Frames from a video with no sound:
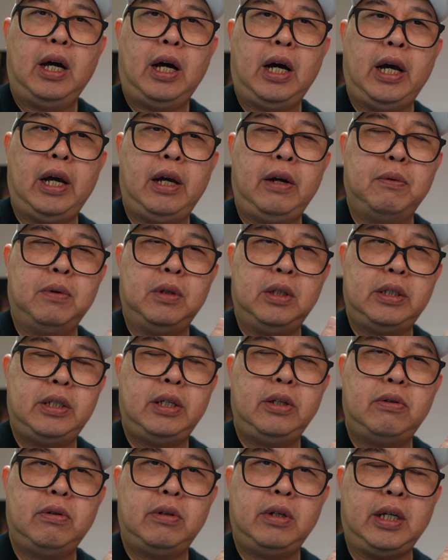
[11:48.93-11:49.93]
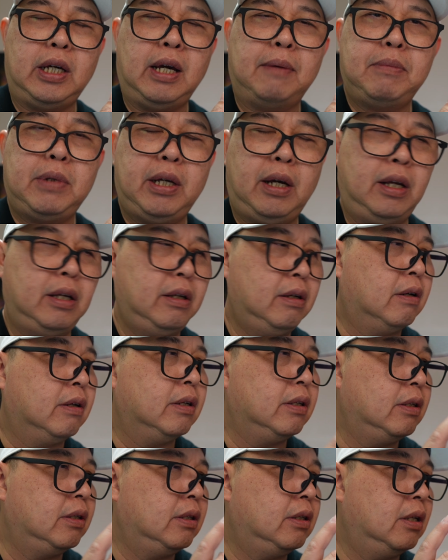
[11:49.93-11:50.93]
I will listen to the EM10
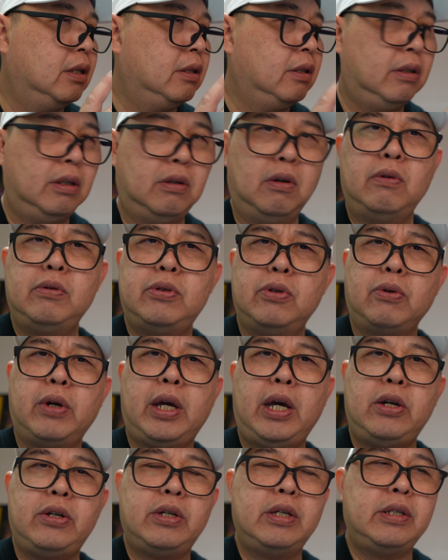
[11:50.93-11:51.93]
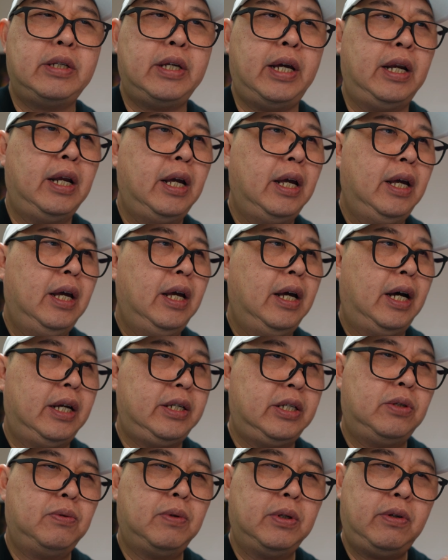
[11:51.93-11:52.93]
on those occasions that I
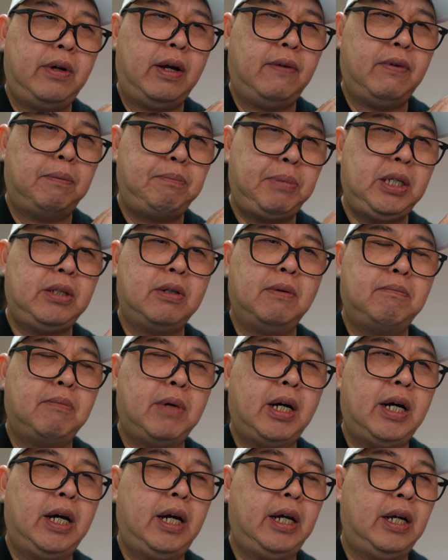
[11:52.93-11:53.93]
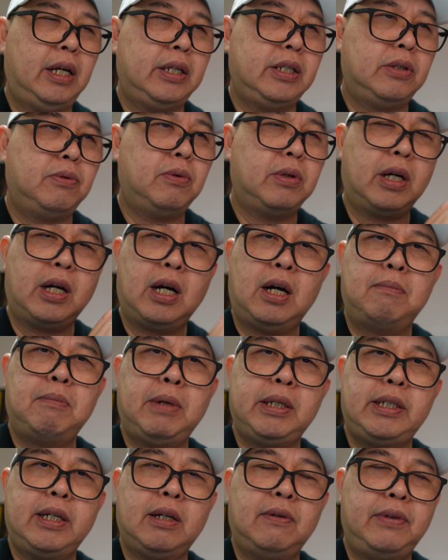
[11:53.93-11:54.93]
just want to have a peace of mind. I just want to calm
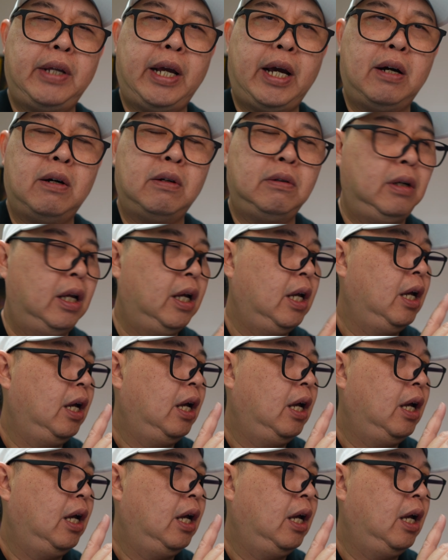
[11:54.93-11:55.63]
myself down.